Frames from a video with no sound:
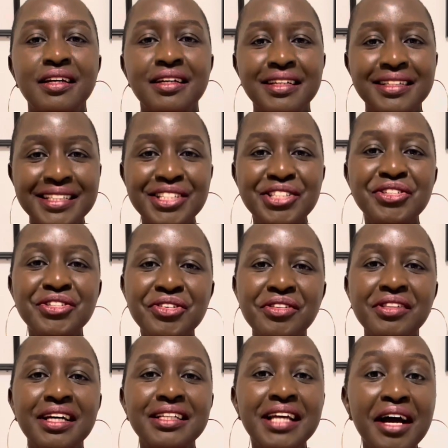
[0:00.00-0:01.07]
Did you know
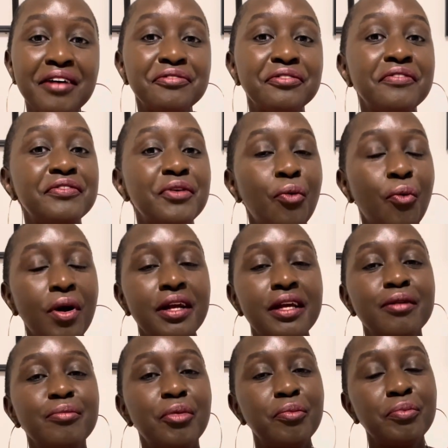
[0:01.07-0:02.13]
that half of the
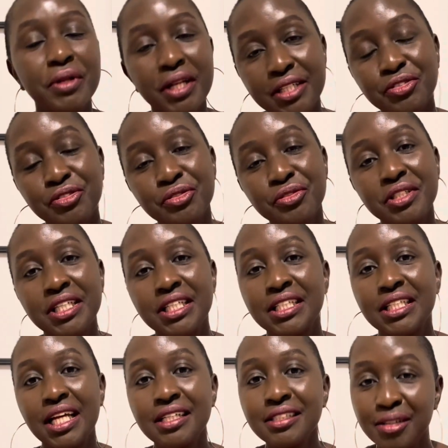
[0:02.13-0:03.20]
working population in
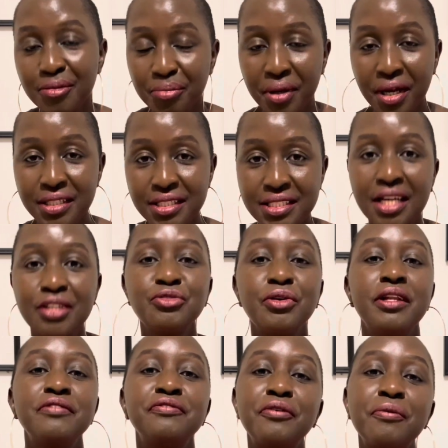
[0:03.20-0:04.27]
Luxembourg is
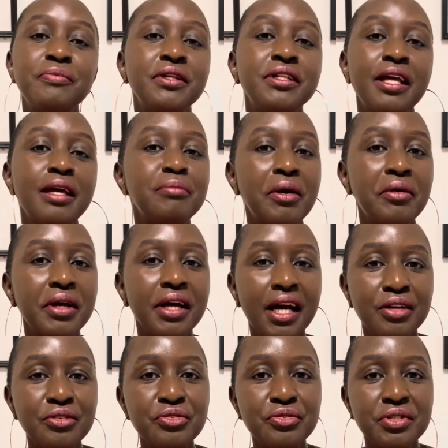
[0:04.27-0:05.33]
actually from the neighboring
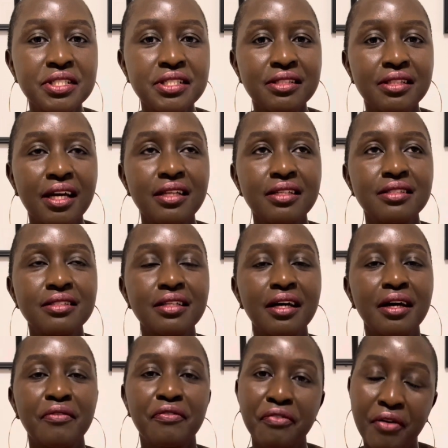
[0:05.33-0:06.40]
countries? That is
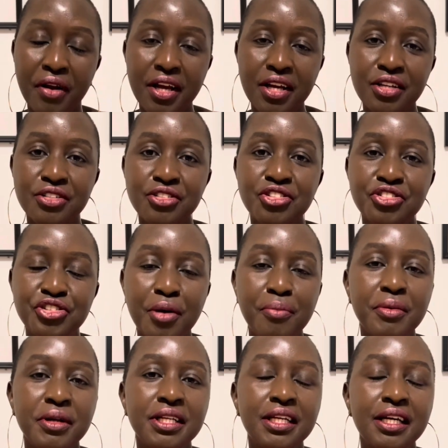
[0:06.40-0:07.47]
France,
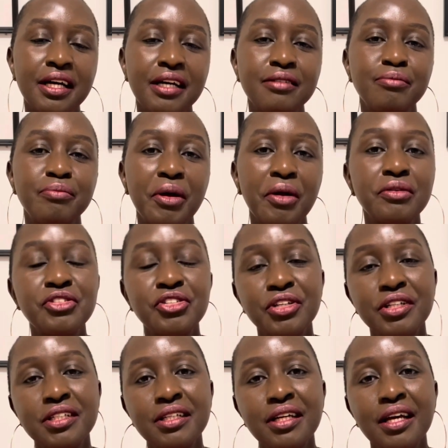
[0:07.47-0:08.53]
Germany, and
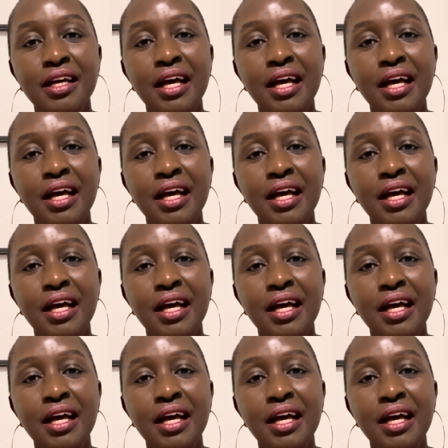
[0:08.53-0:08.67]
Belgium.